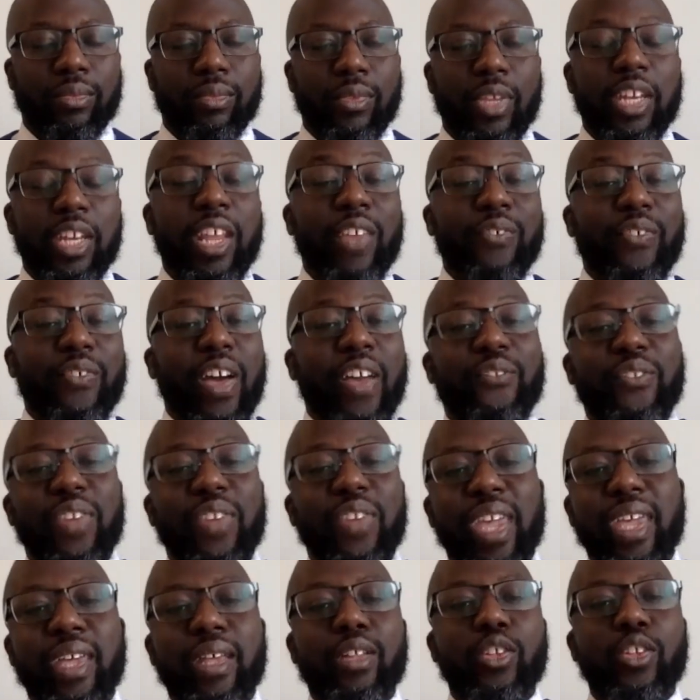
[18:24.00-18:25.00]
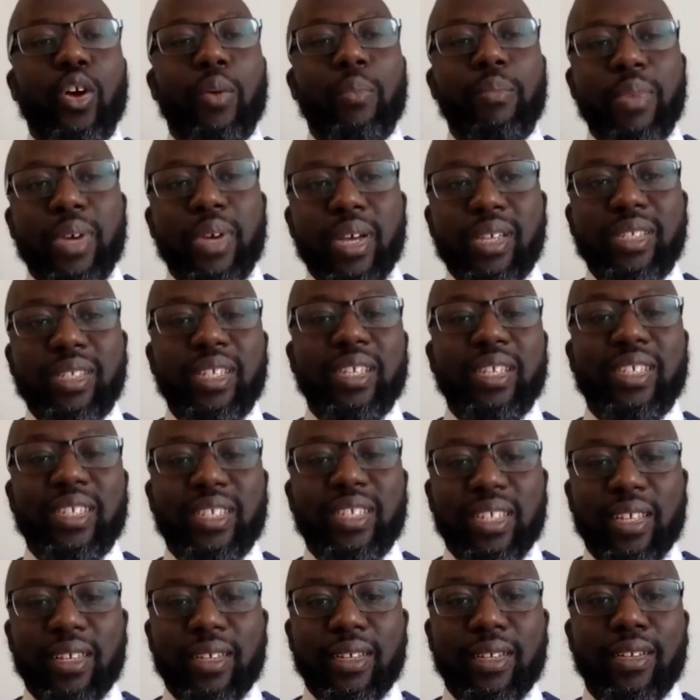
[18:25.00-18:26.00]
"And if I fail, your mercy is
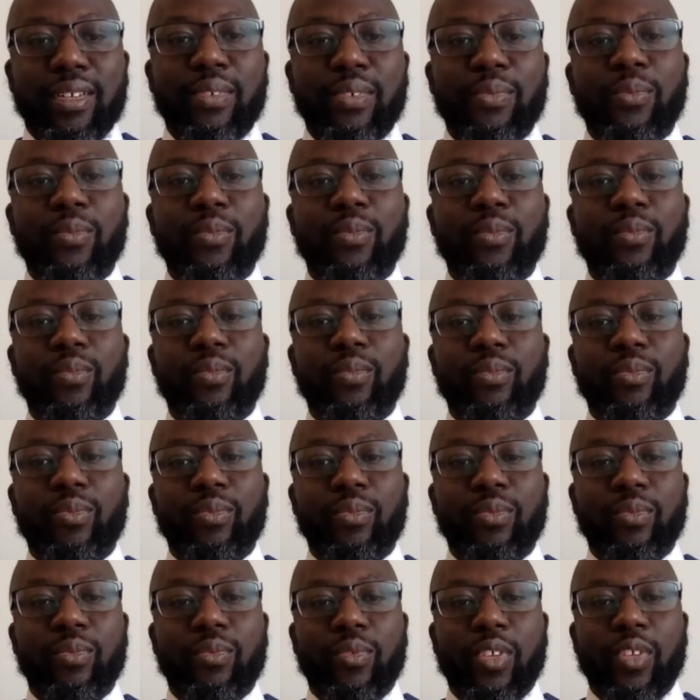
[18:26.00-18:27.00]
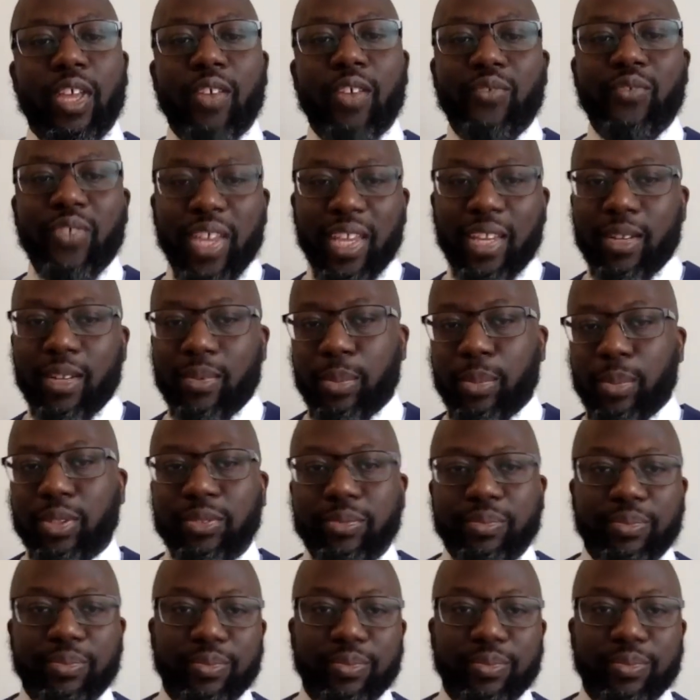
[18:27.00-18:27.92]
still available."